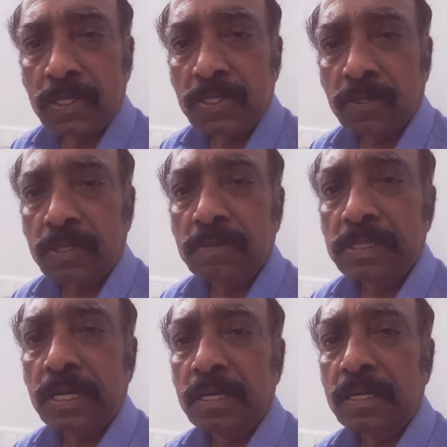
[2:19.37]
shoot
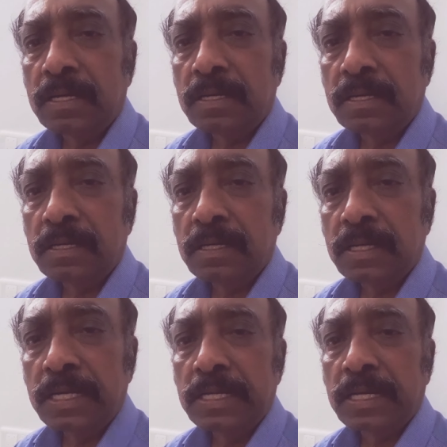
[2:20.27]
with the
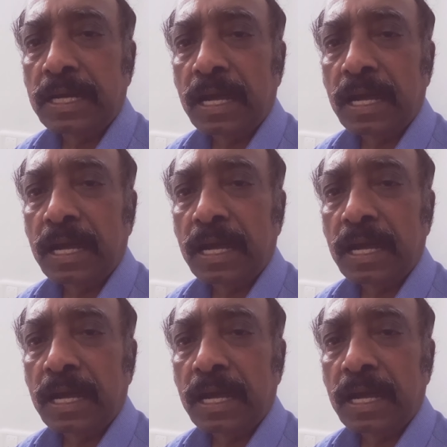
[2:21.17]
inner